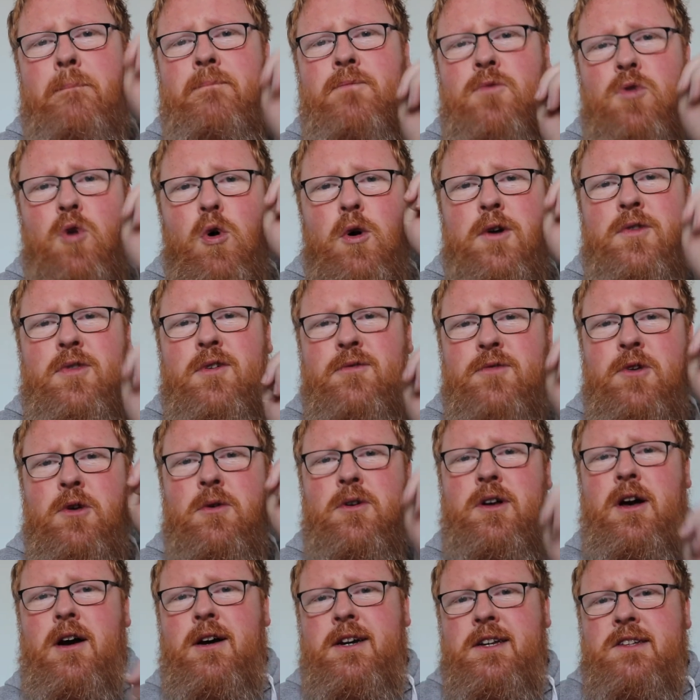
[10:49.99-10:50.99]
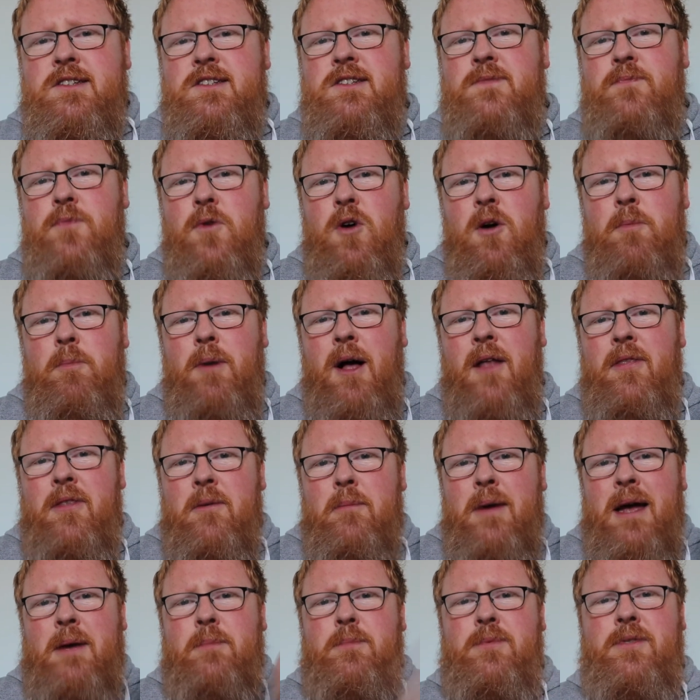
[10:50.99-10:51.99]
north of you guys, up on the
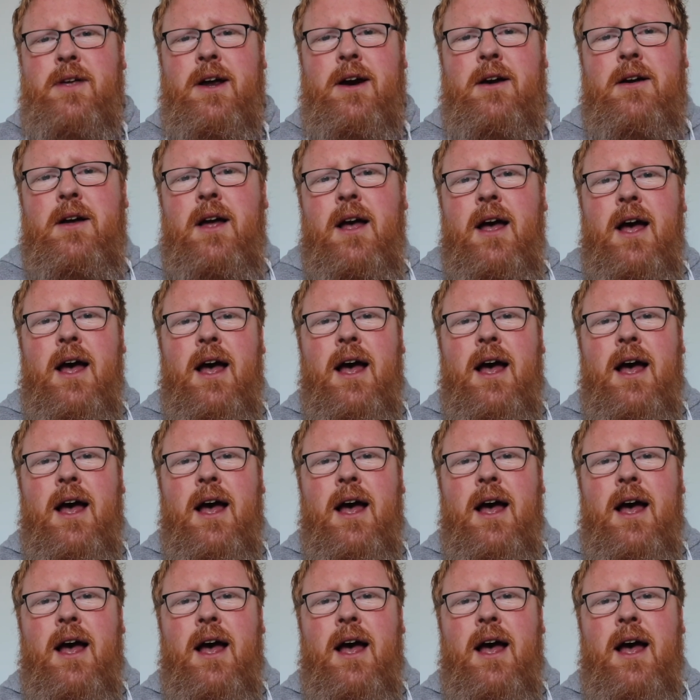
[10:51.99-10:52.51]
map there.